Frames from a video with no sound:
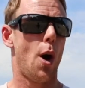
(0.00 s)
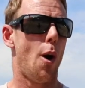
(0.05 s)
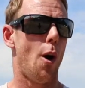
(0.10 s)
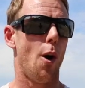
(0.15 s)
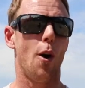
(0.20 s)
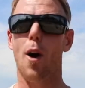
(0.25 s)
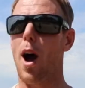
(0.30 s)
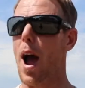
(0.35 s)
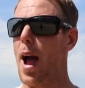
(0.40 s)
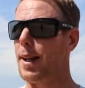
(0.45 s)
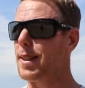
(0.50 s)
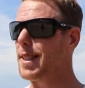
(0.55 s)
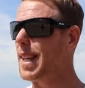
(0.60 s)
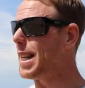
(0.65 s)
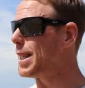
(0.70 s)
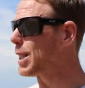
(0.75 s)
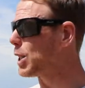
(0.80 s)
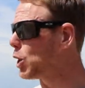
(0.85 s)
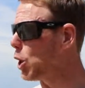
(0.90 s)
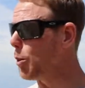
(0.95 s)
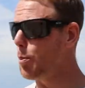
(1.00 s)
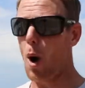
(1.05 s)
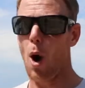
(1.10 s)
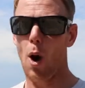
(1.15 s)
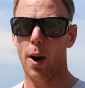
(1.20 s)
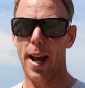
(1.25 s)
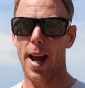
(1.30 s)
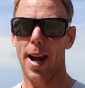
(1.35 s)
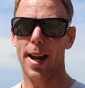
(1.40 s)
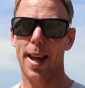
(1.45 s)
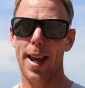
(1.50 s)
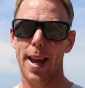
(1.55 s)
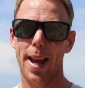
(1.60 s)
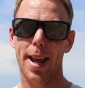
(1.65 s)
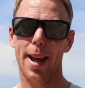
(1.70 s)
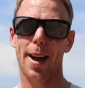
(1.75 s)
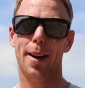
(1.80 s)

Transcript: All right, it's getting super hot out here.